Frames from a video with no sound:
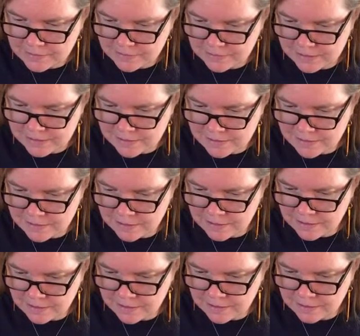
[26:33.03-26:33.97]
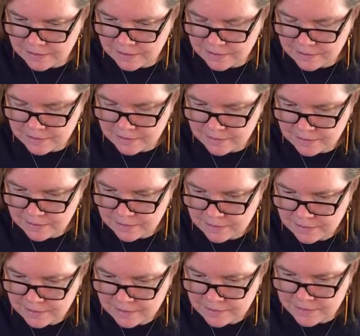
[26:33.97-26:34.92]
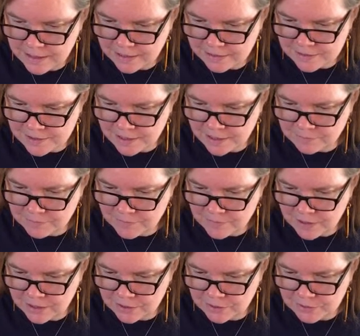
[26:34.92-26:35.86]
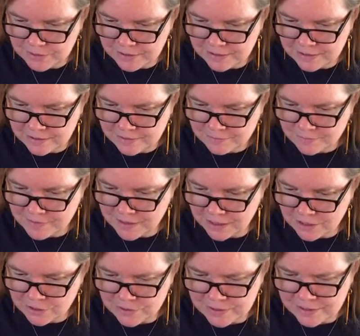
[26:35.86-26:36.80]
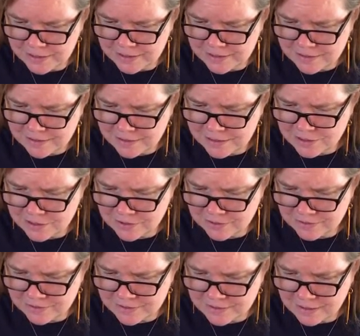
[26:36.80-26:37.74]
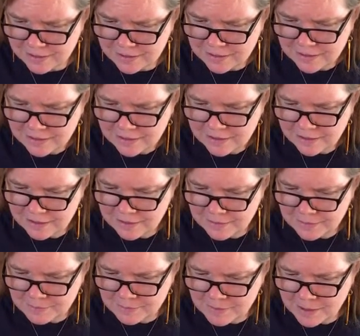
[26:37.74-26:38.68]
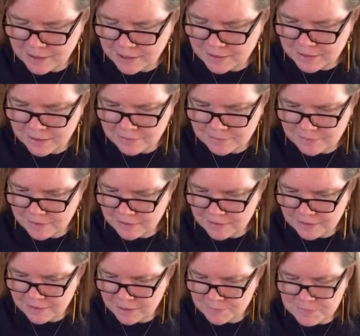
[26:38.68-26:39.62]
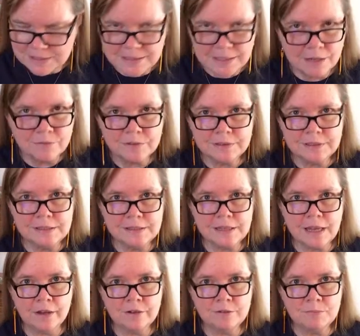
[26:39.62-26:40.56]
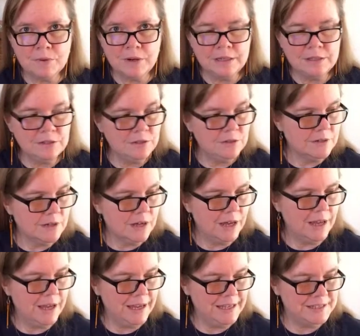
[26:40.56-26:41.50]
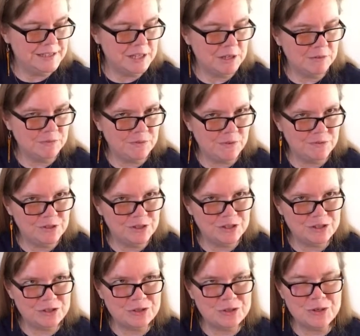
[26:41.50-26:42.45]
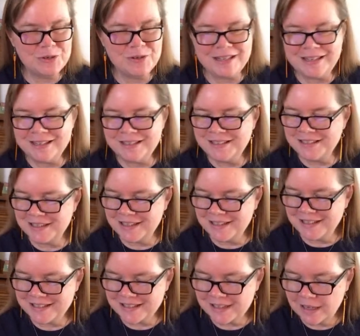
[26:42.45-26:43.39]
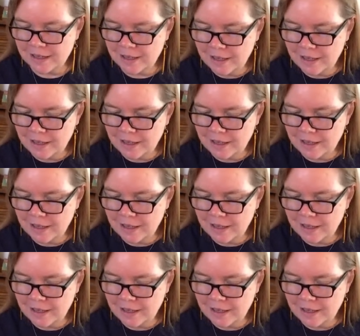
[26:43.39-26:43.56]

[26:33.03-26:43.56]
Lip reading: Let's see. Yeah, Jan, we've got hoodies. We've got hoodies, t-shirts. And I must sound really scatterbrained to you guys if you're just tuning into this.